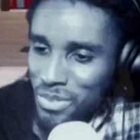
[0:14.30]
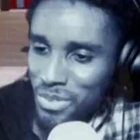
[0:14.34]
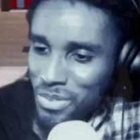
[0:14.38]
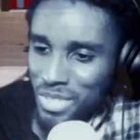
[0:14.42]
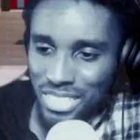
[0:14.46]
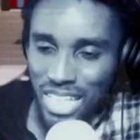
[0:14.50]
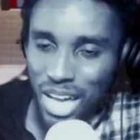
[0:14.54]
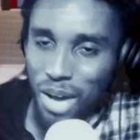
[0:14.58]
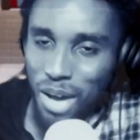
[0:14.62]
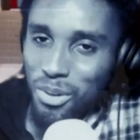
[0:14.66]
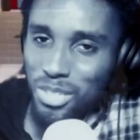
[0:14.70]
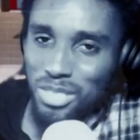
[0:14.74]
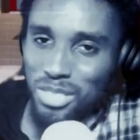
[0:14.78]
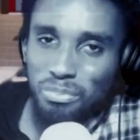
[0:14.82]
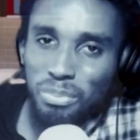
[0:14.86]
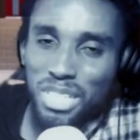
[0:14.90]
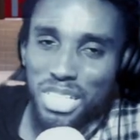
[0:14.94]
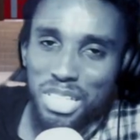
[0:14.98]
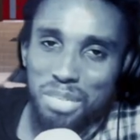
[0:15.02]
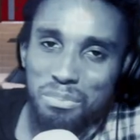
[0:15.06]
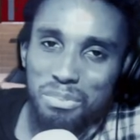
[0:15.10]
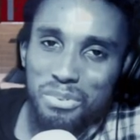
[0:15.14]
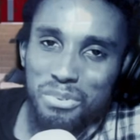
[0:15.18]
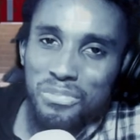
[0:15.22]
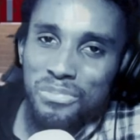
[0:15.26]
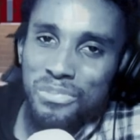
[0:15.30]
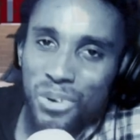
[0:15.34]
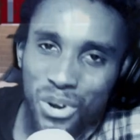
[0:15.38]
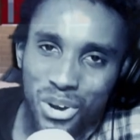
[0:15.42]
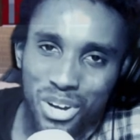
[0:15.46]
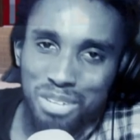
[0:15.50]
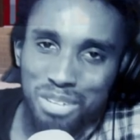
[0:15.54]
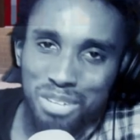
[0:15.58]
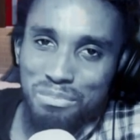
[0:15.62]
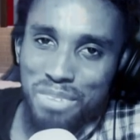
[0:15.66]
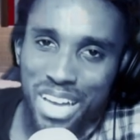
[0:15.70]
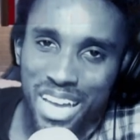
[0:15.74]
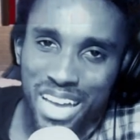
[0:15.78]
I was bullied
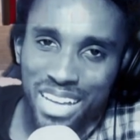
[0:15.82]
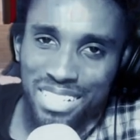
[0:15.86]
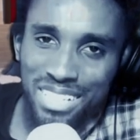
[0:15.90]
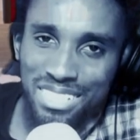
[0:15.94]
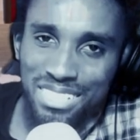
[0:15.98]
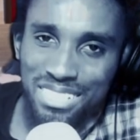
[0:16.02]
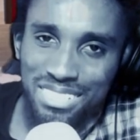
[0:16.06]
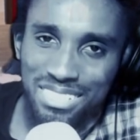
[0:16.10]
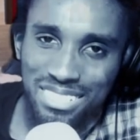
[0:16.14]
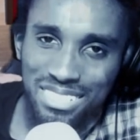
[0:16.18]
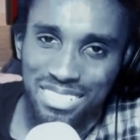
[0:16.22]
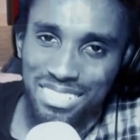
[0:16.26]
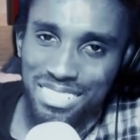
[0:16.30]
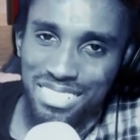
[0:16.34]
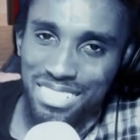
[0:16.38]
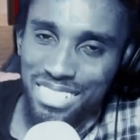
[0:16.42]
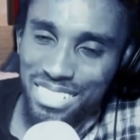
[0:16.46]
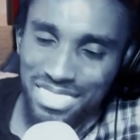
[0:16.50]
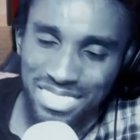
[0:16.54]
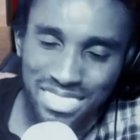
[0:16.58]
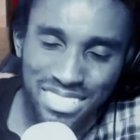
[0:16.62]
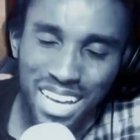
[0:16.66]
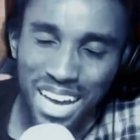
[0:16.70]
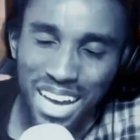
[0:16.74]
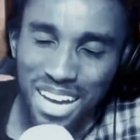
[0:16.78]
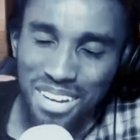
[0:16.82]
before, man. It's not